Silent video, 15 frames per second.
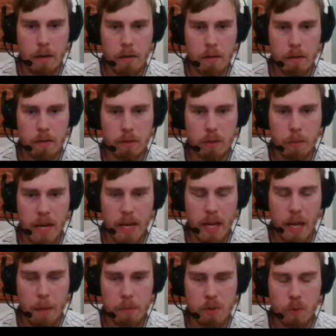So black
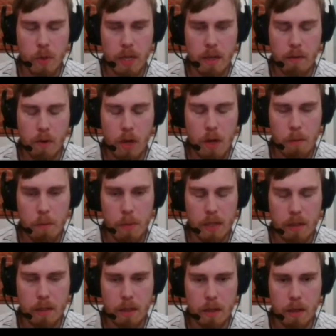helps white develop, but
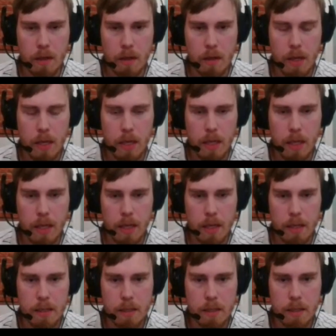the idea
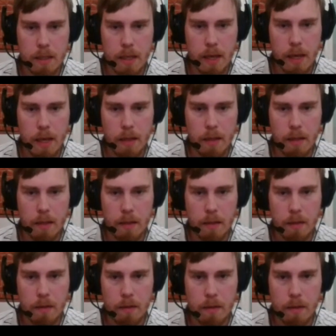is that
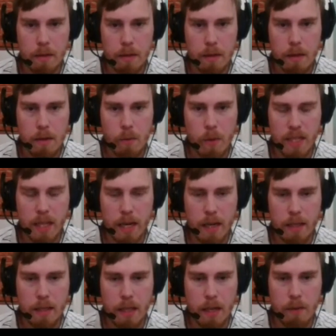white
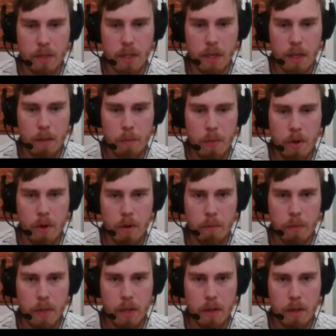cannot take with the d pawn
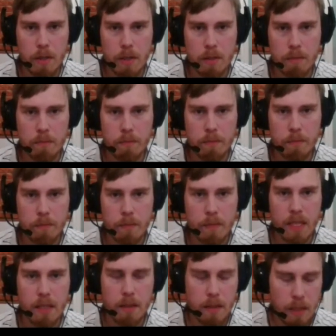because
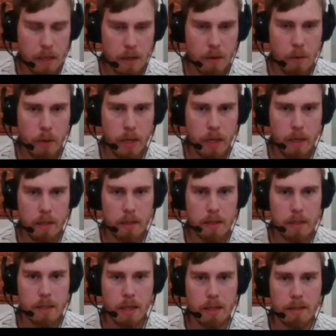the
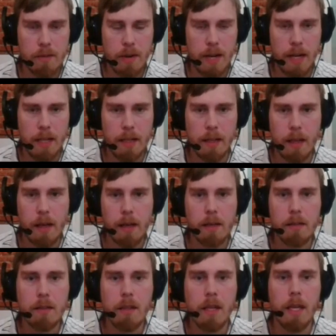queens get traded. The
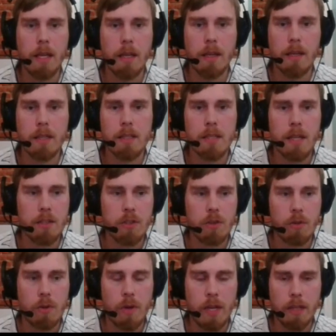king is not so
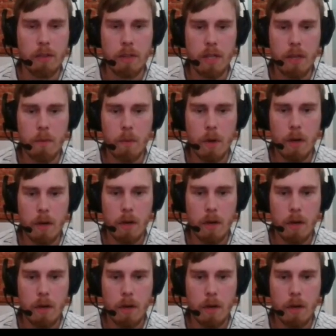great on d1.